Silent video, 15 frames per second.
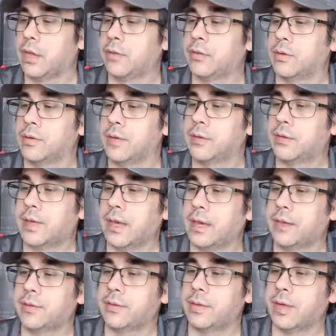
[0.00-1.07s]
So in this
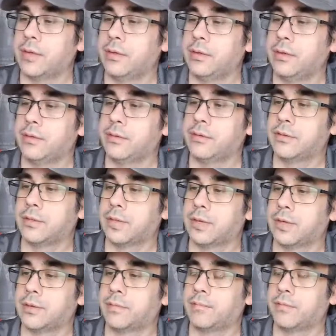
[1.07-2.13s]
case, I used
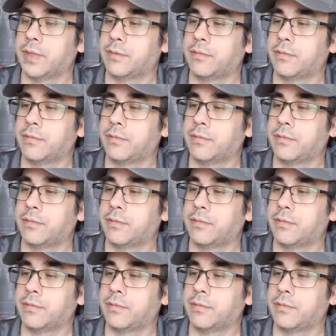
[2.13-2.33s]
a